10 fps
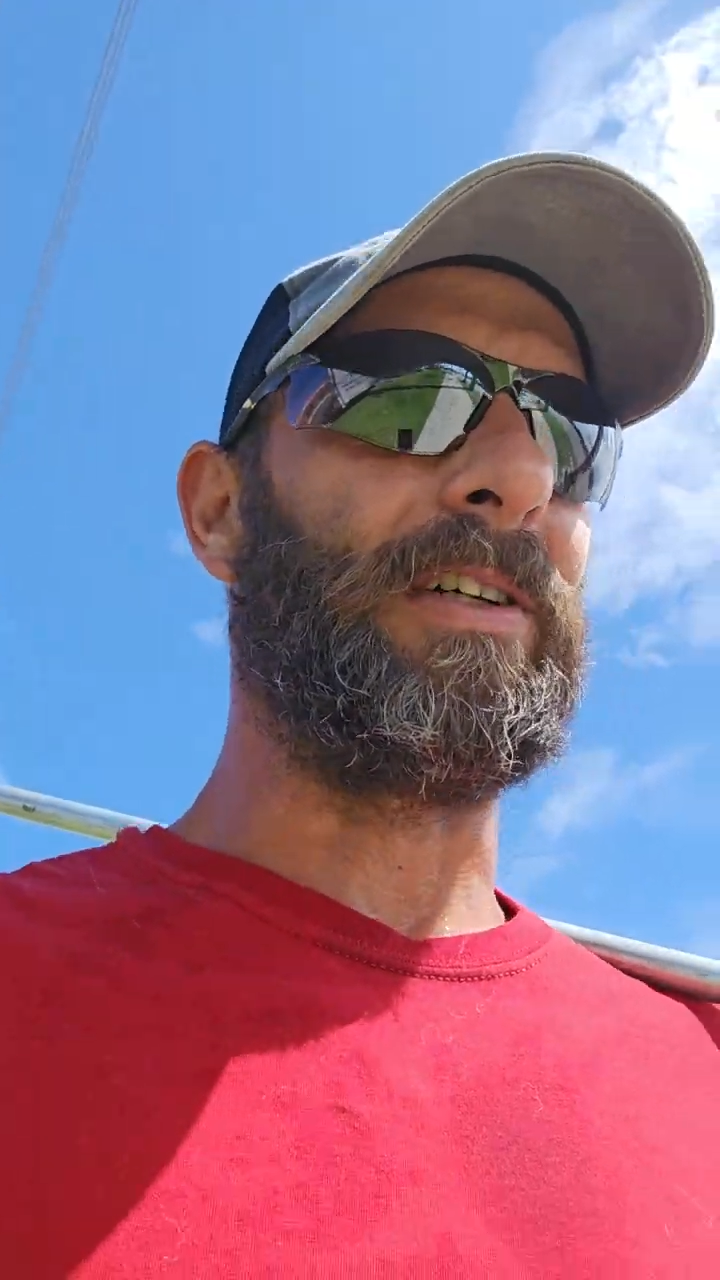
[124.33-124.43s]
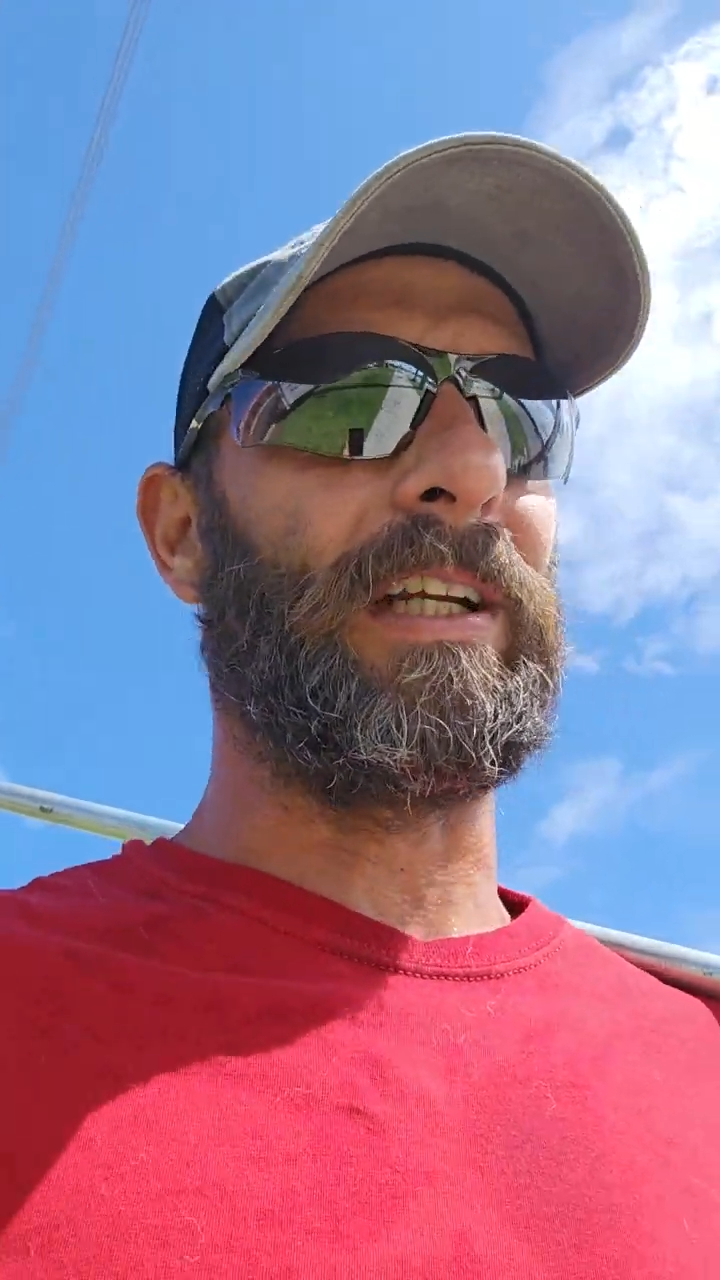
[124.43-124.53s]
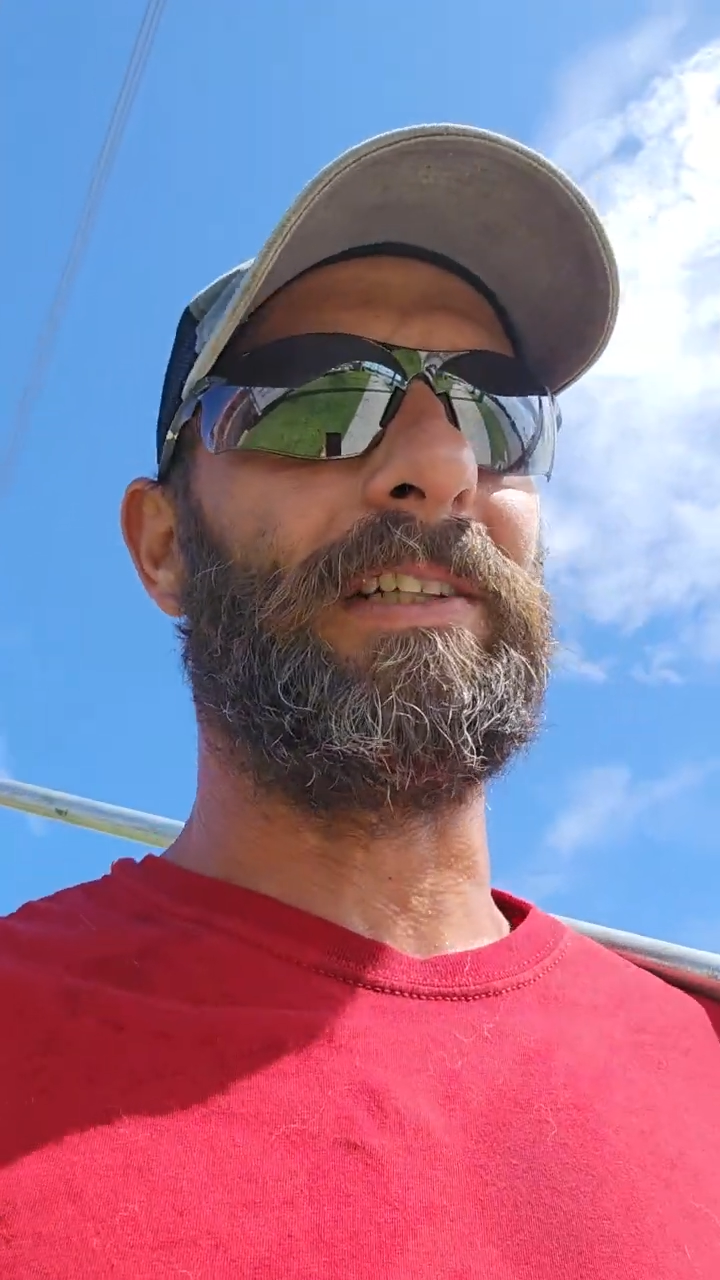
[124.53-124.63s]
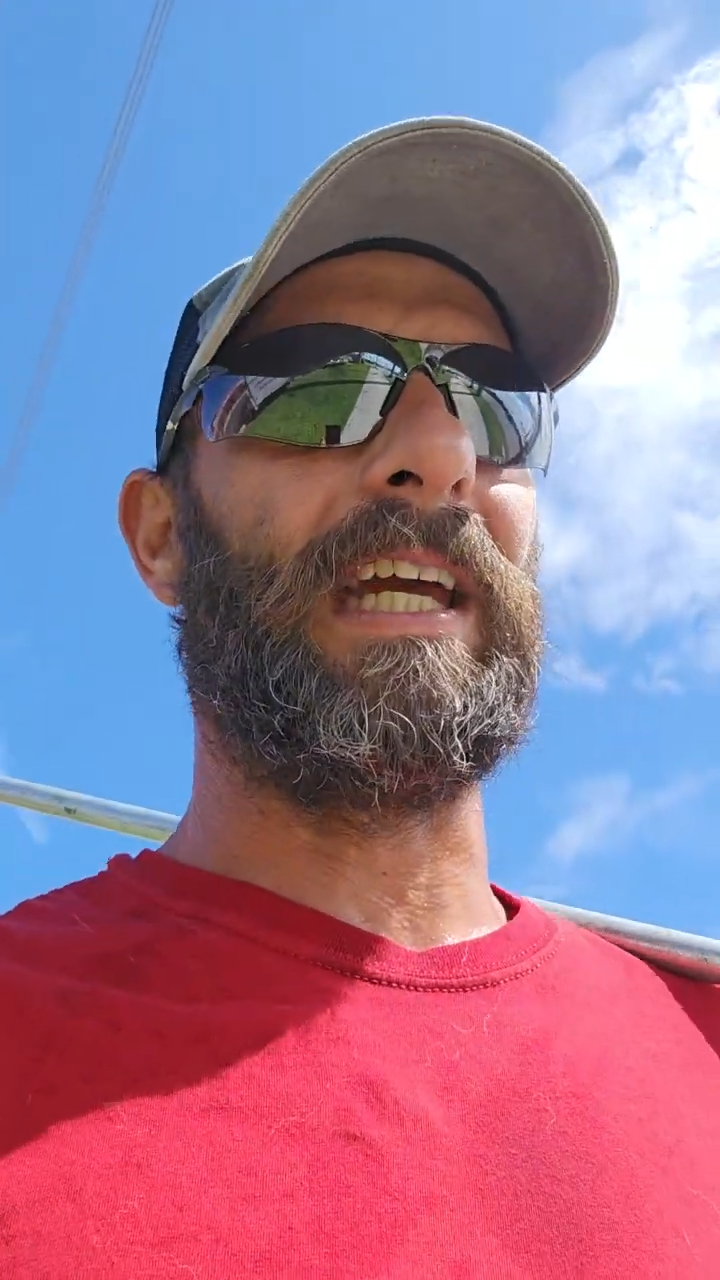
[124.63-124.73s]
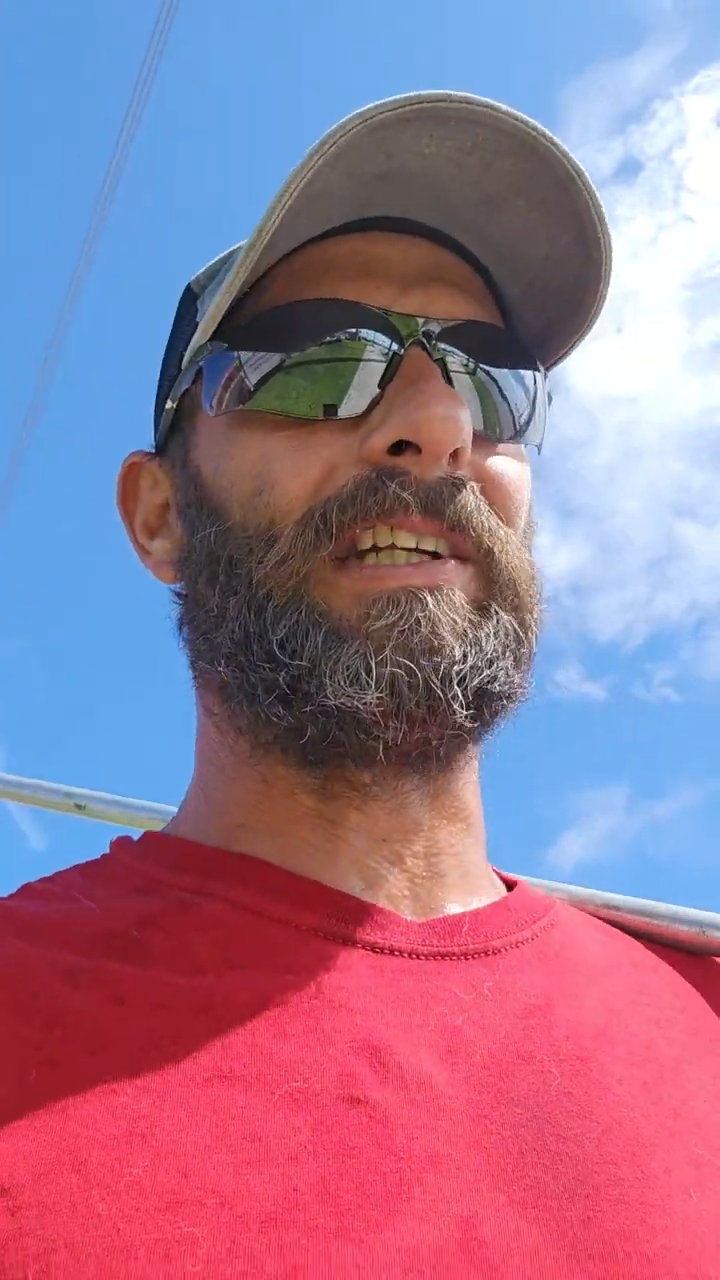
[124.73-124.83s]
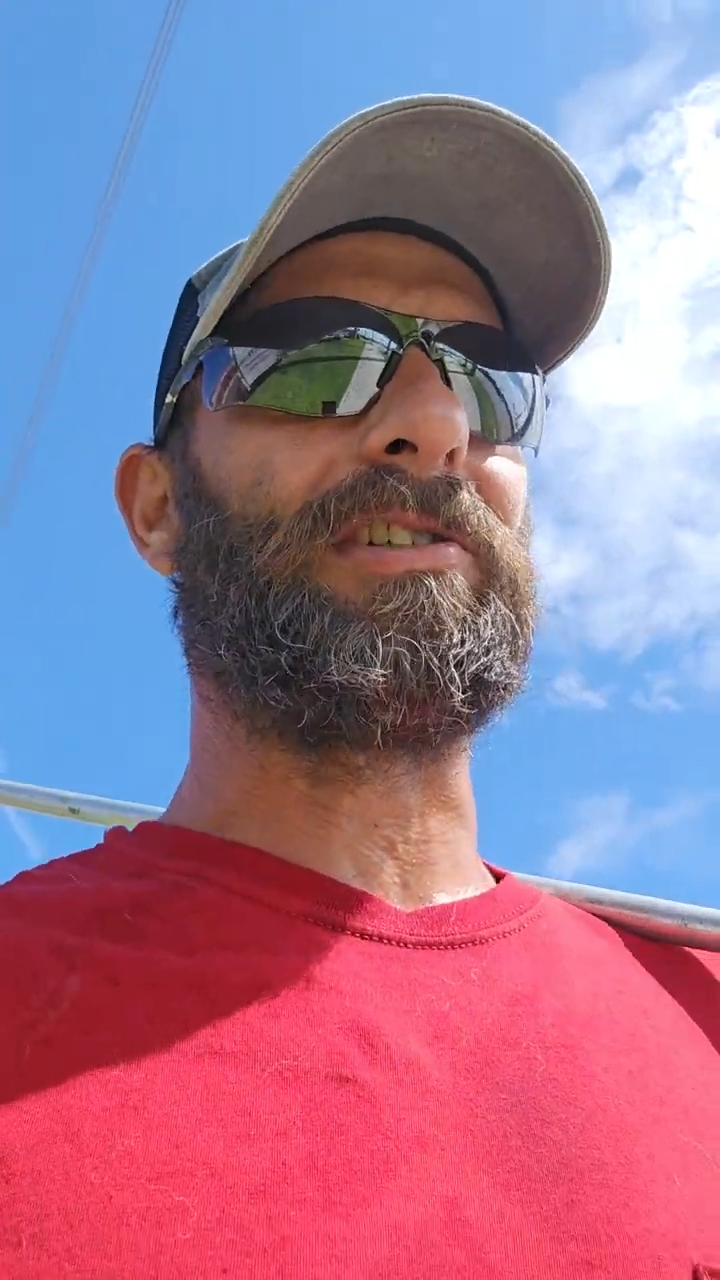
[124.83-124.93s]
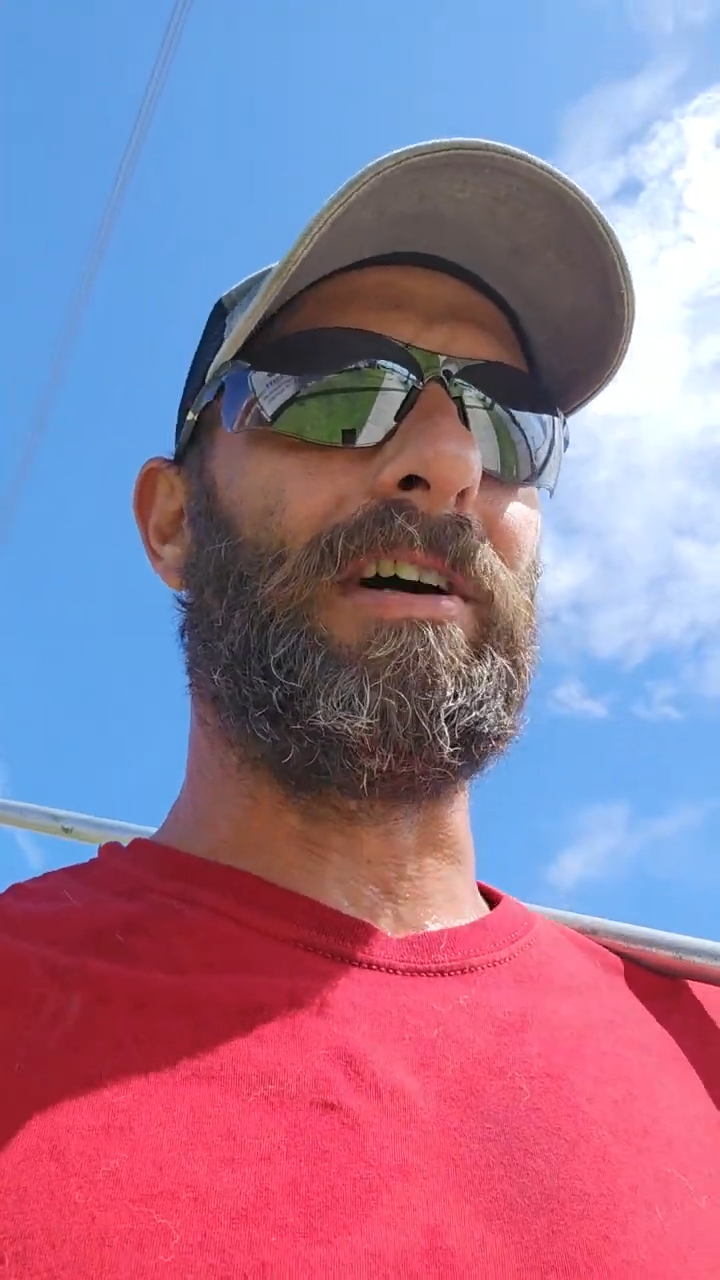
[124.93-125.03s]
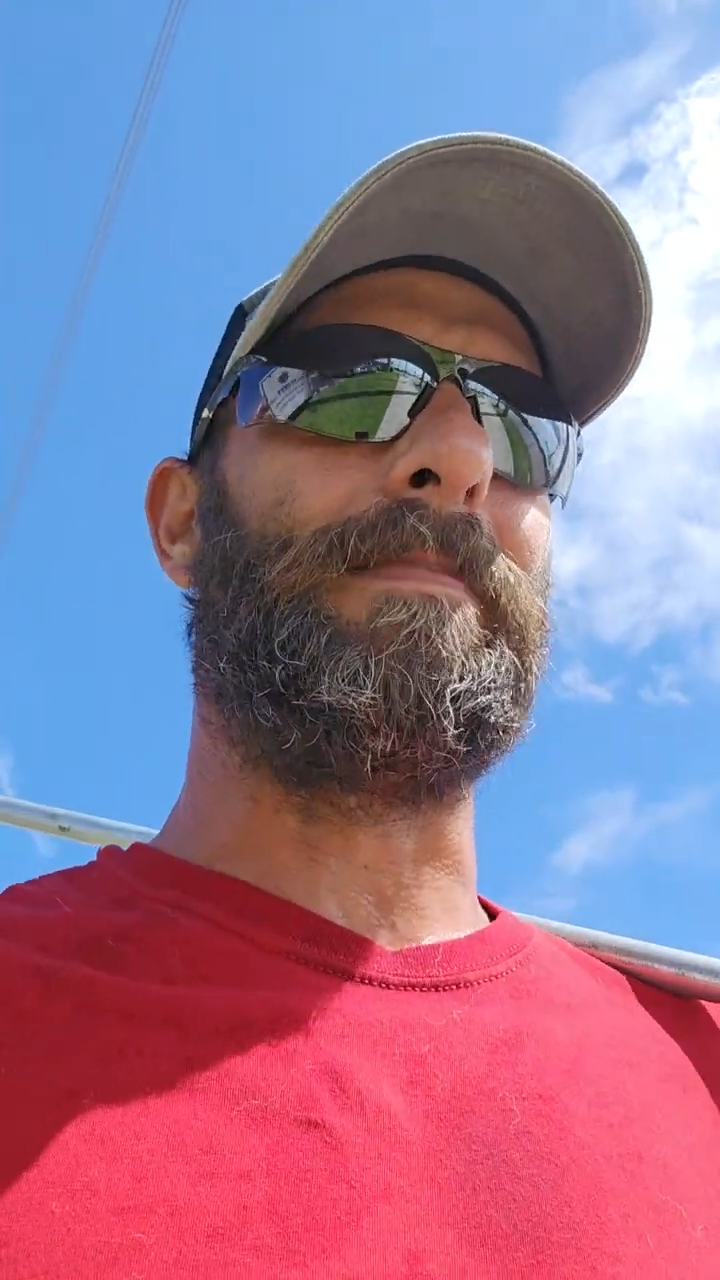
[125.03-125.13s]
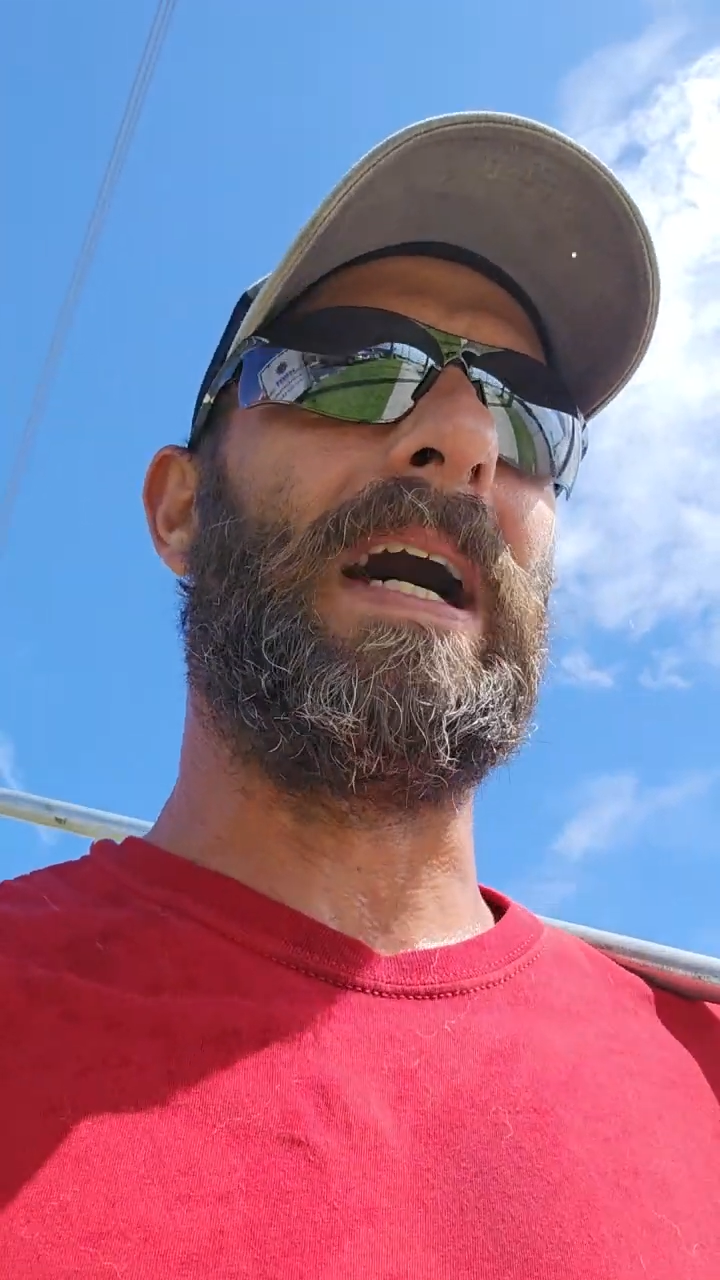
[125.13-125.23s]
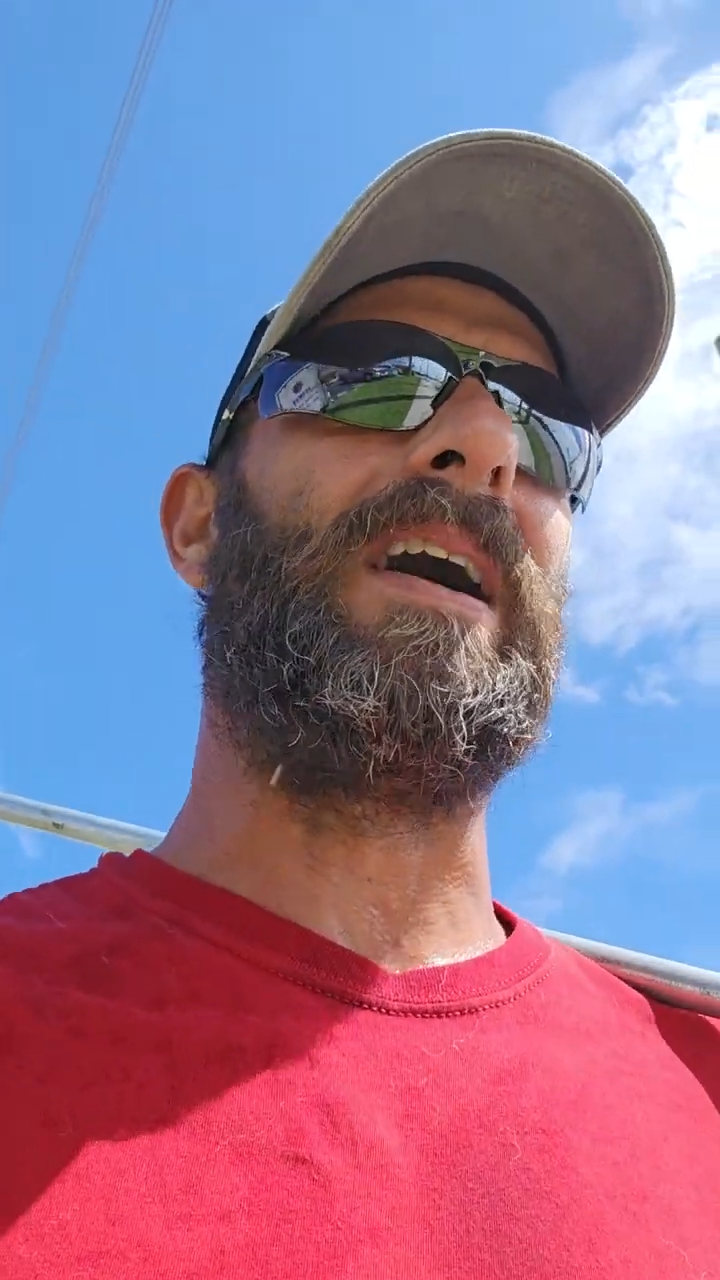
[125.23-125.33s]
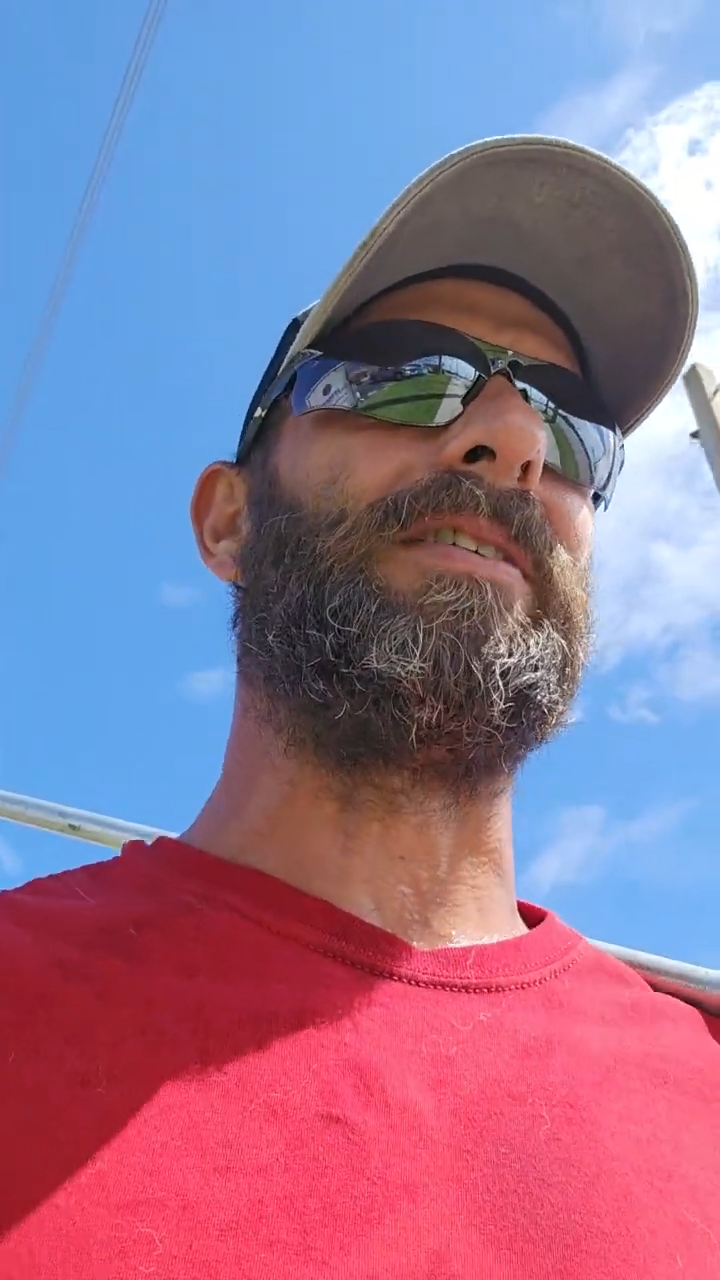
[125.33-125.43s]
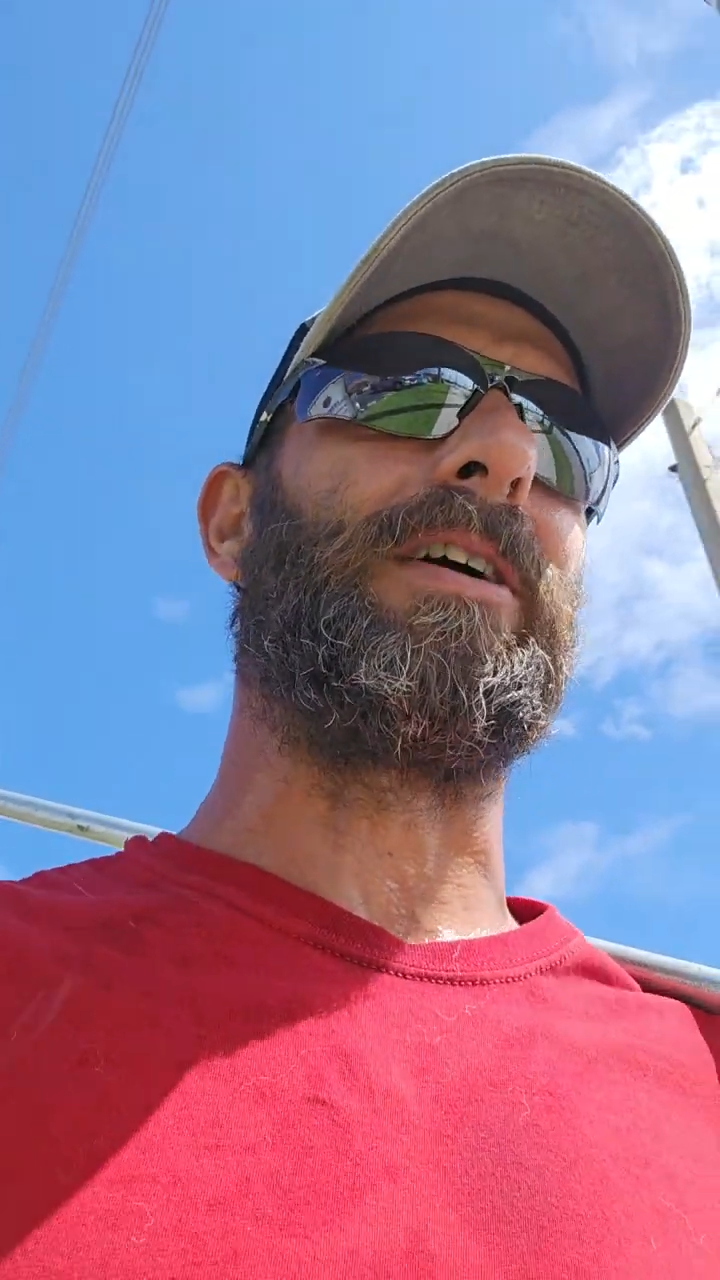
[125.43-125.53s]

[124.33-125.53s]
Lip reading: going to take Trump out.